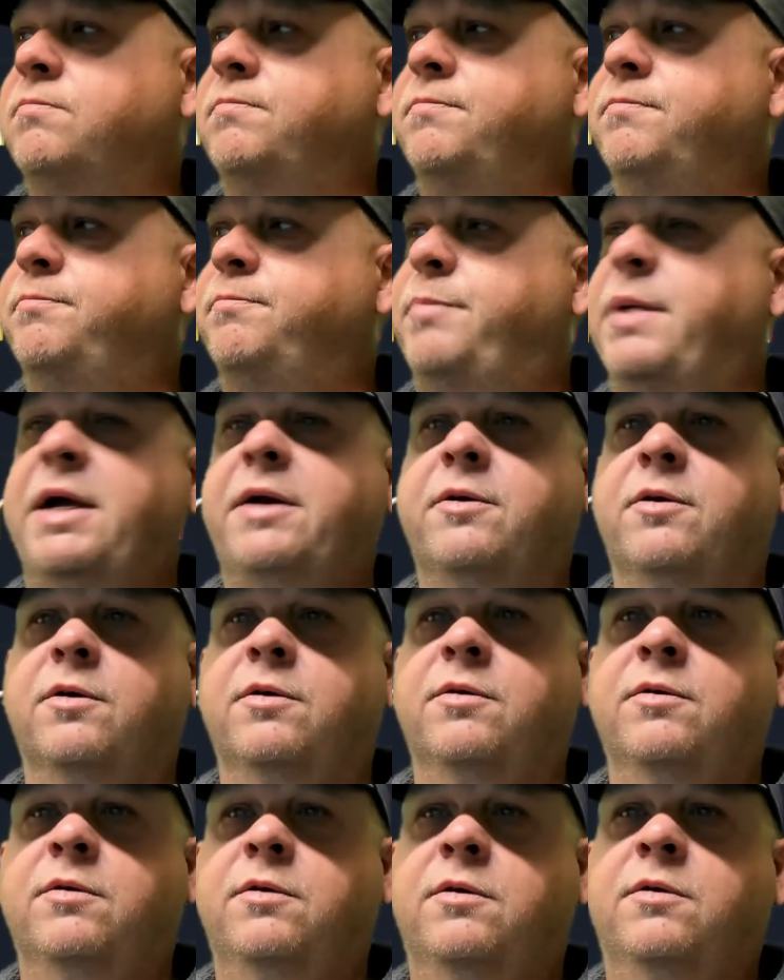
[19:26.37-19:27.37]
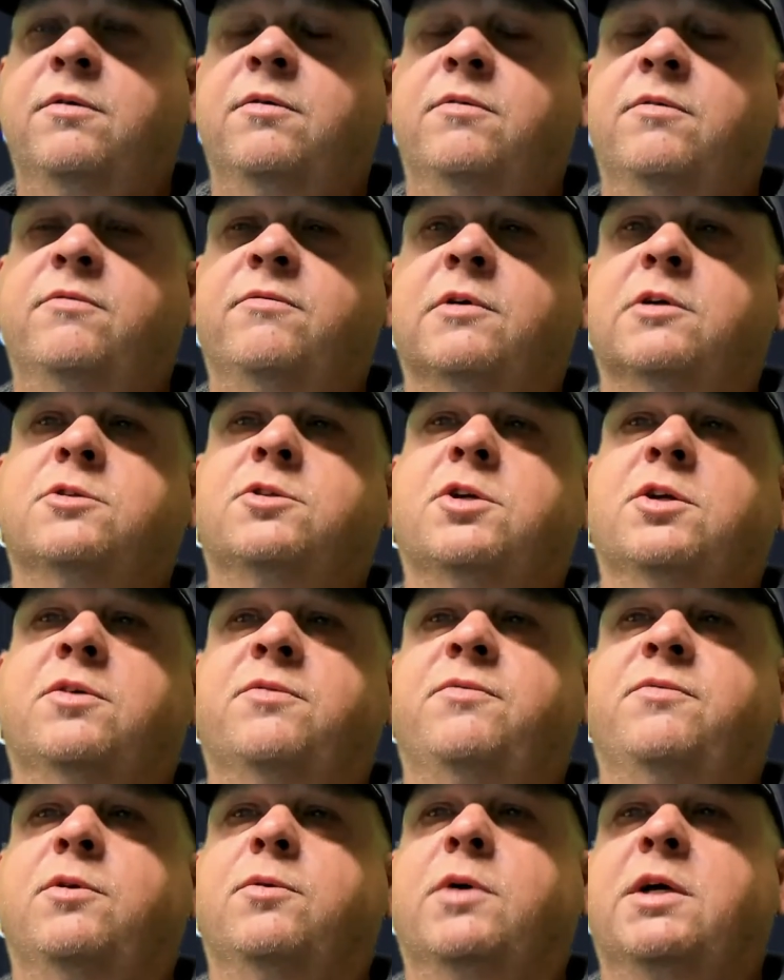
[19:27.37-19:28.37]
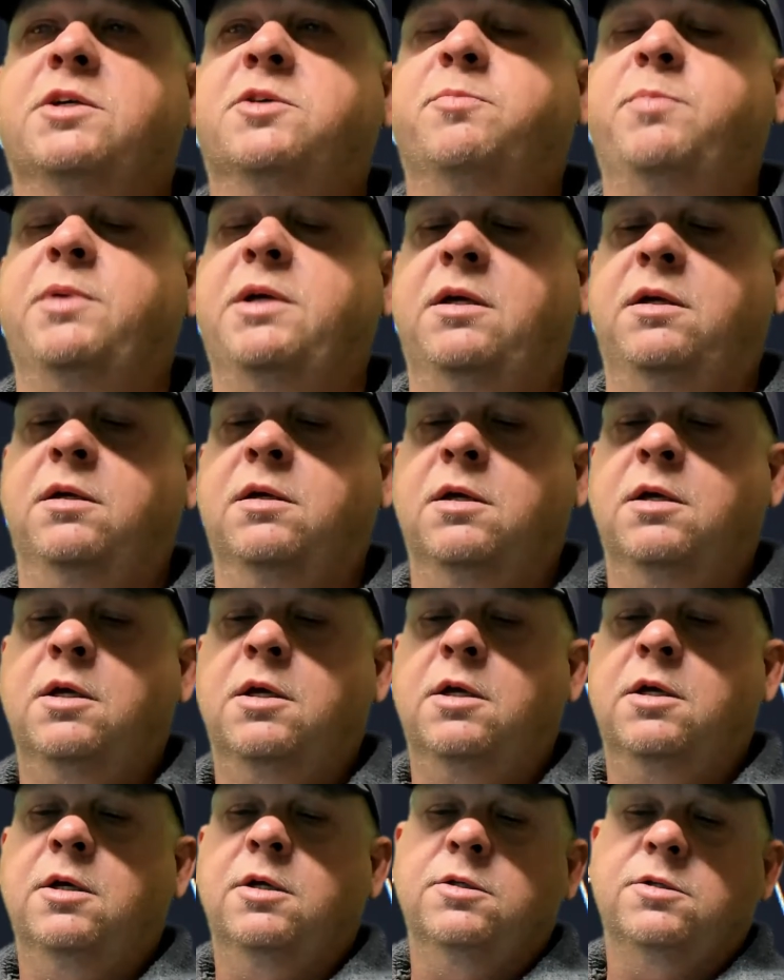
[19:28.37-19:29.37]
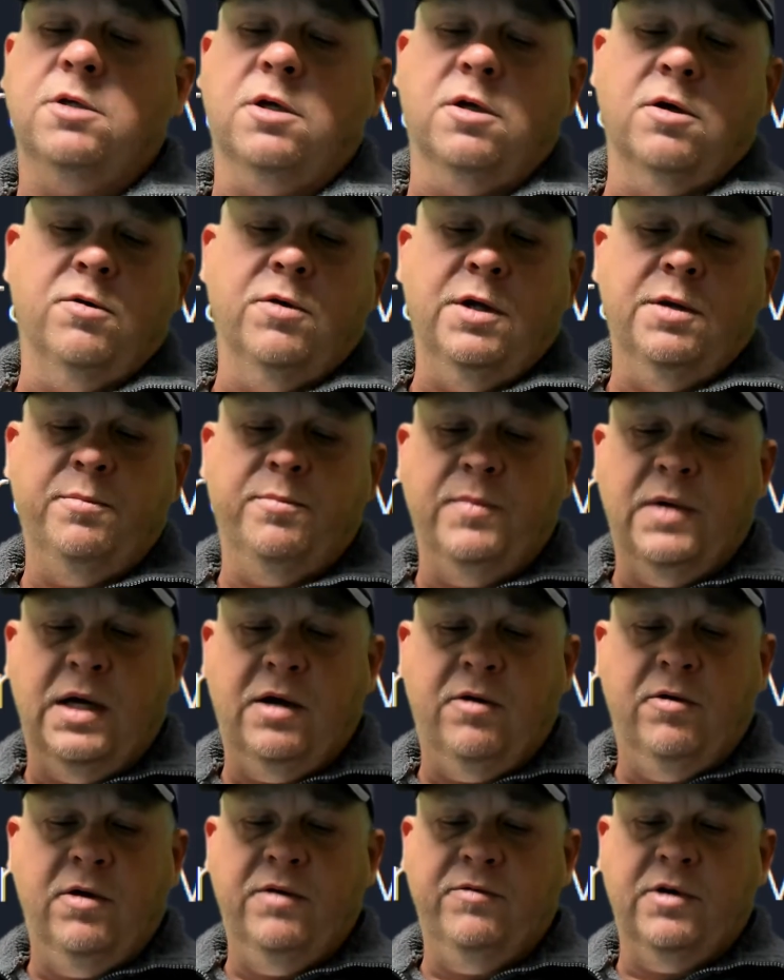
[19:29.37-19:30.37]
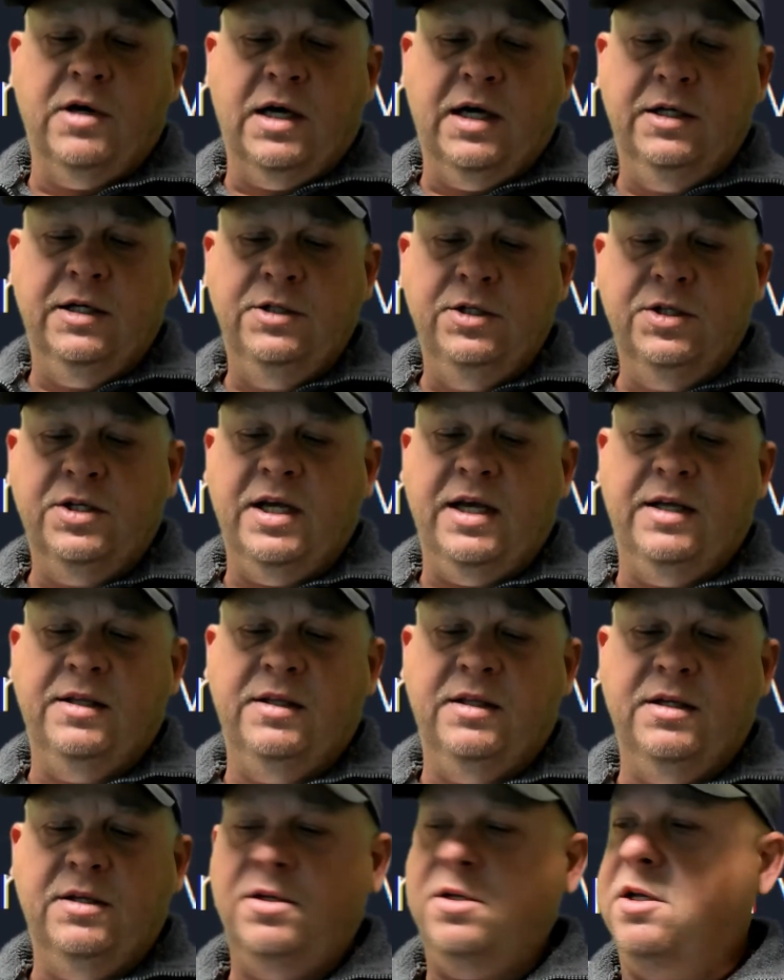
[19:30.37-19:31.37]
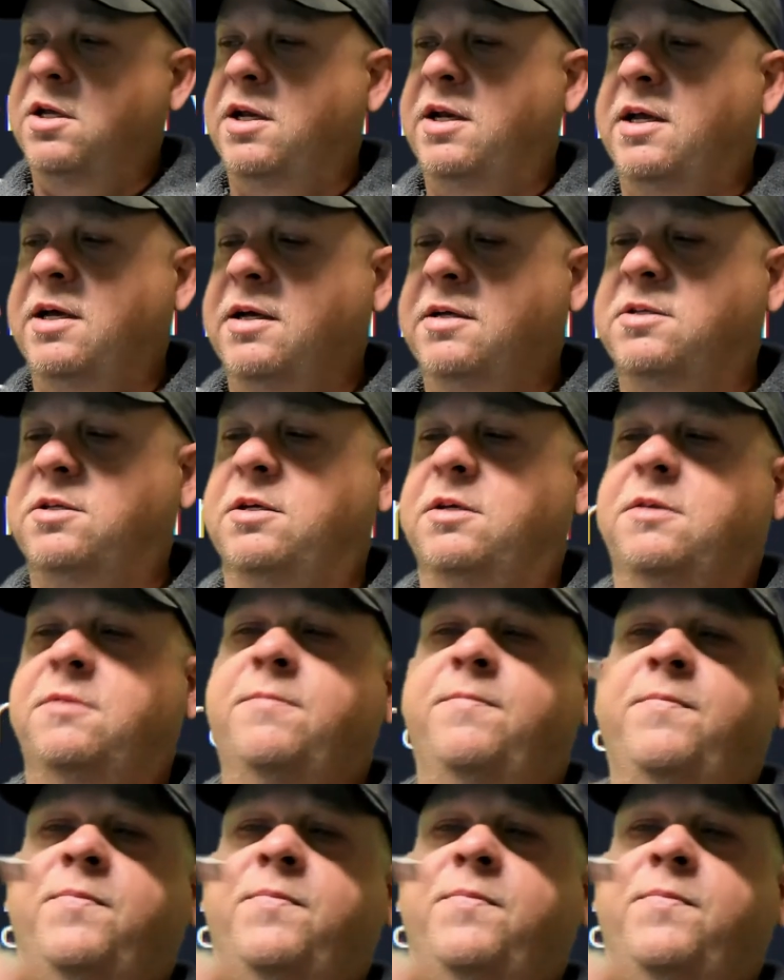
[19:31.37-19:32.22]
better version of USB to go in. However, I just had this connected